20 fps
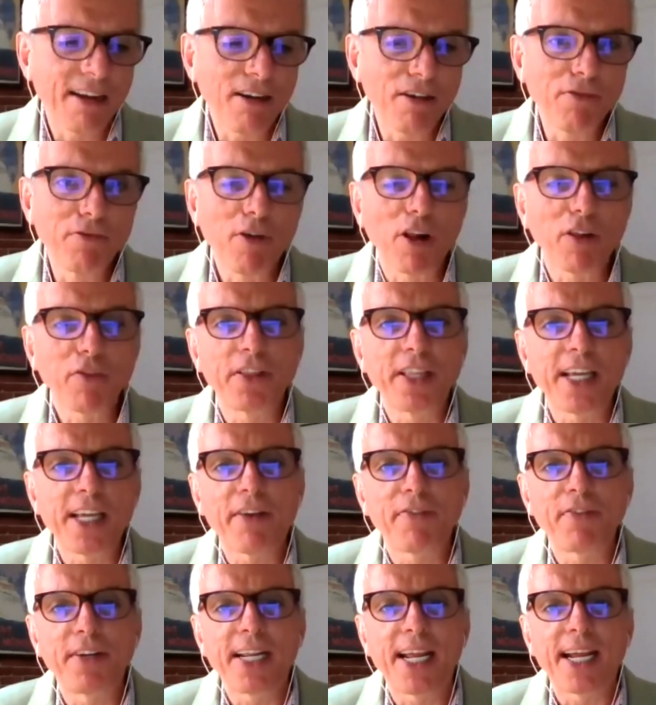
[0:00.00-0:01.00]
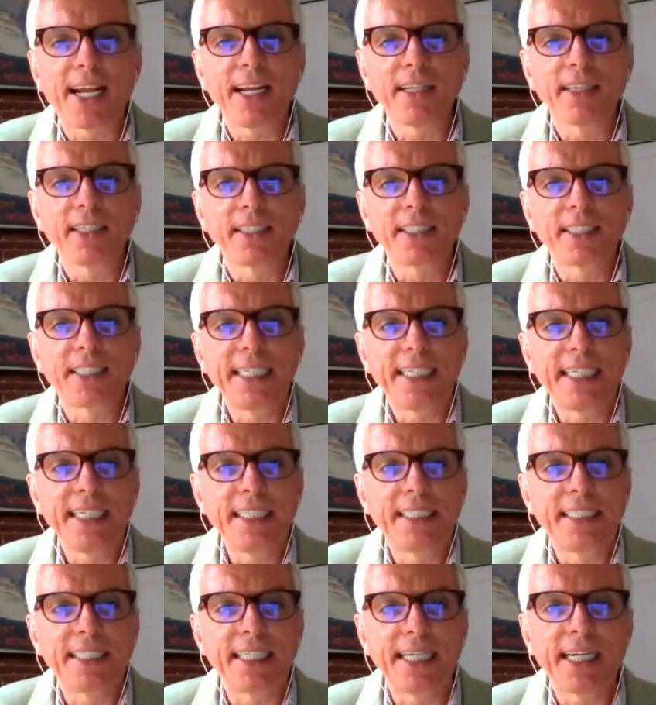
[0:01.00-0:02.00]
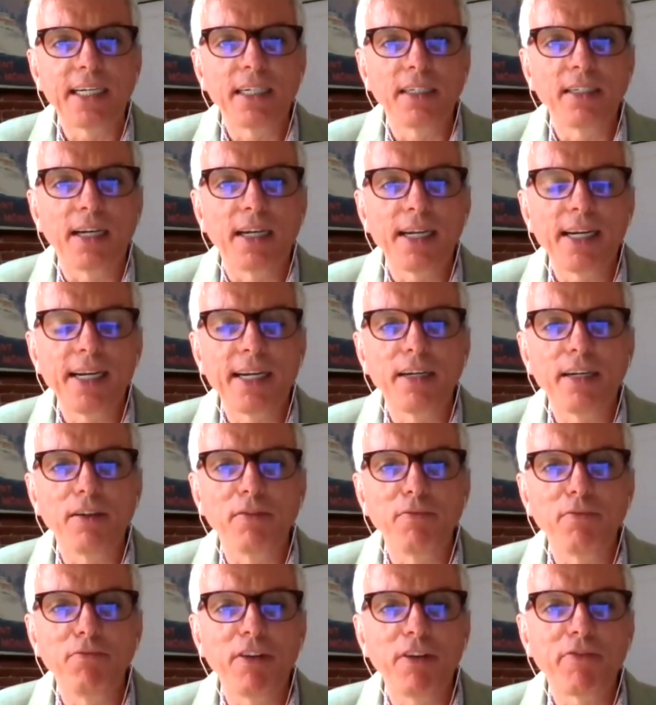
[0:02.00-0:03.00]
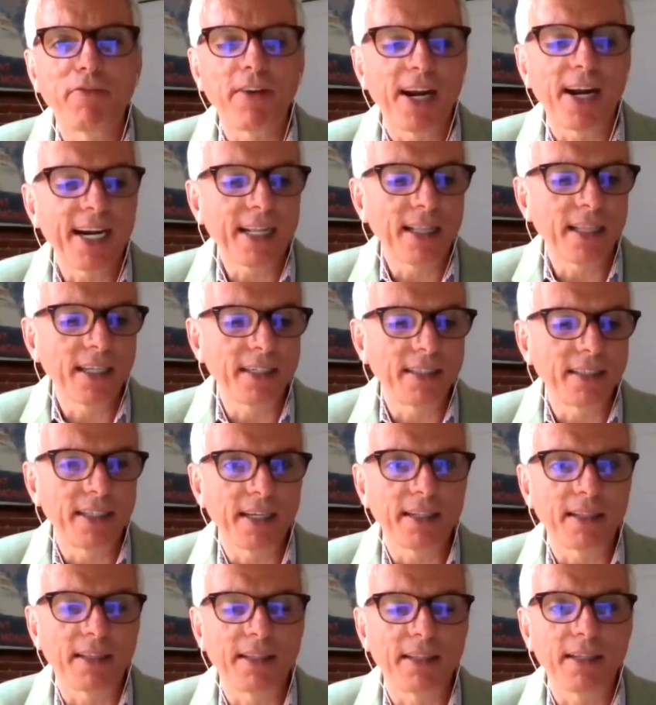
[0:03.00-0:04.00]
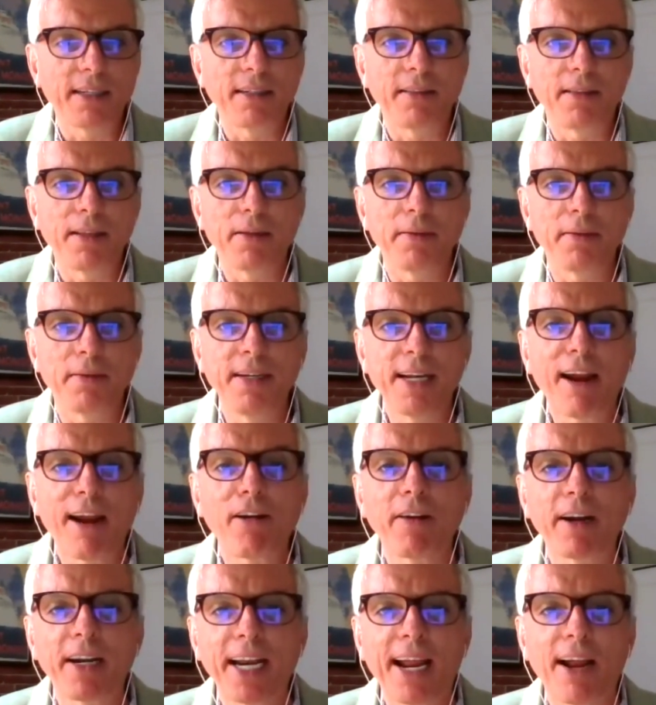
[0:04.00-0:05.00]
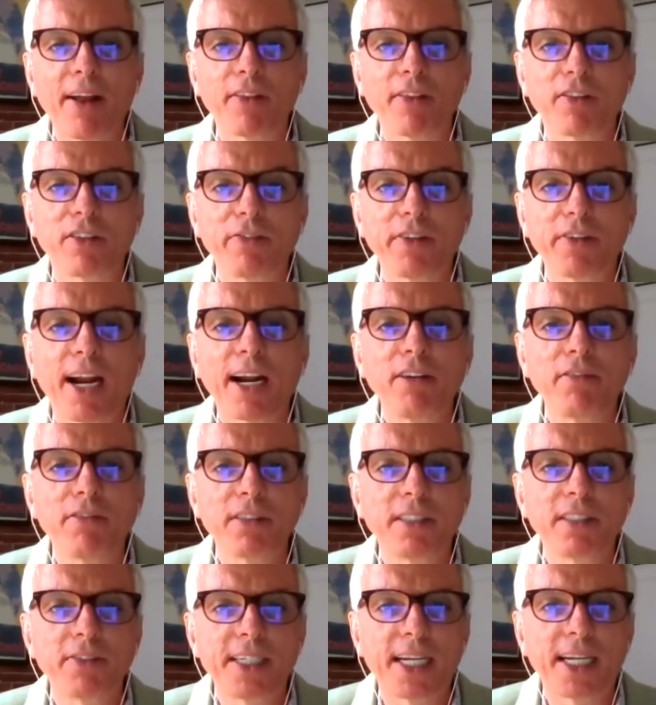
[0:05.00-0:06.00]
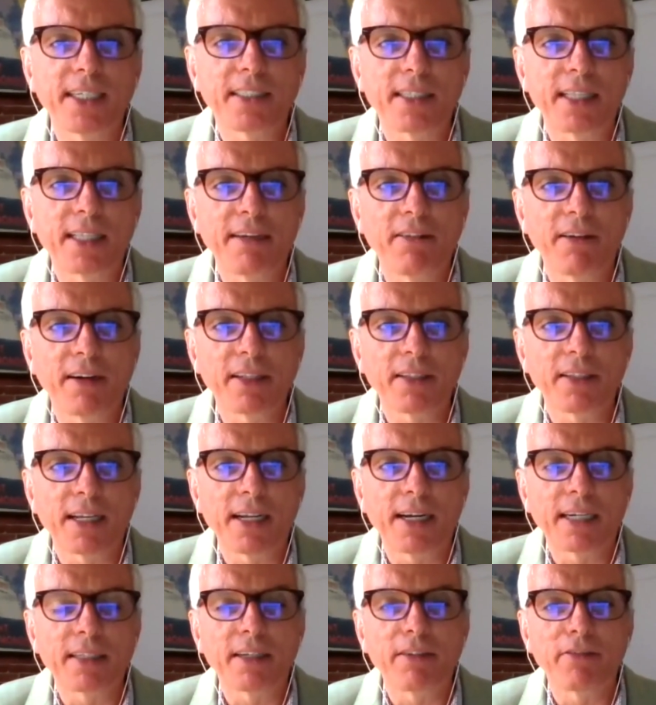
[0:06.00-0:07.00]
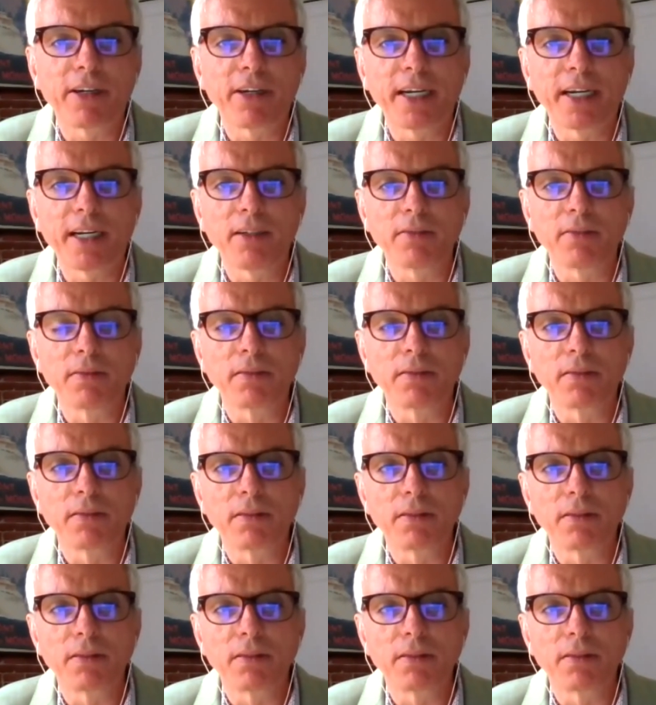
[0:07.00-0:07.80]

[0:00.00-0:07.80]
is there a role for the FDA and the CDC in, in refining the, the, the, the narrowing down the sort of hundreds of tests that there are out there right now?